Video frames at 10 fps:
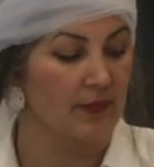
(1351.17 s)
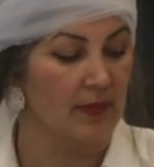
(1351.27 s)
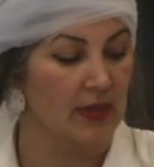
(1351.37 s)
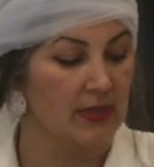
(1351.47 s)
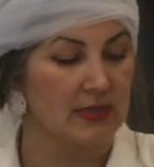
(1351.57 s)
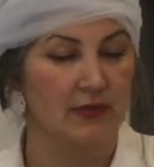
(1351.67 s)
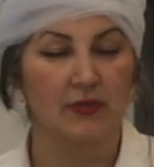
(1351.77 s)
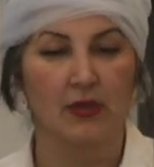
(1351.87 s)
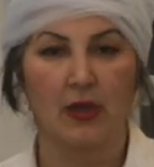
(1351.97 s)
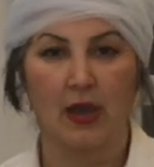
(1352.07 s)
because of
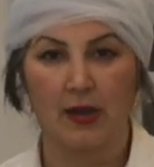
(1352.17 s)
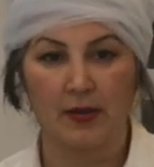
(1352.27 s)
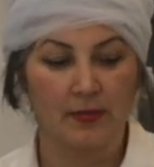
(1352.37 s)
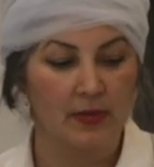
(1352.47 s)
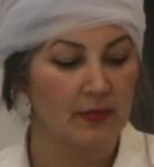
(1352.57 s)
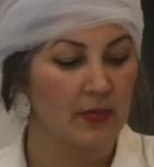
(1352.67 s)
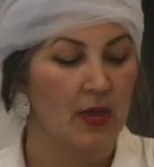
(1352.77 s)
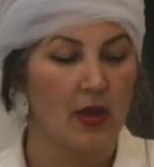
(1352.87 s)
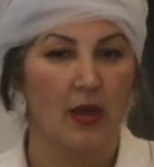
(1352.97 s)
the cardamom,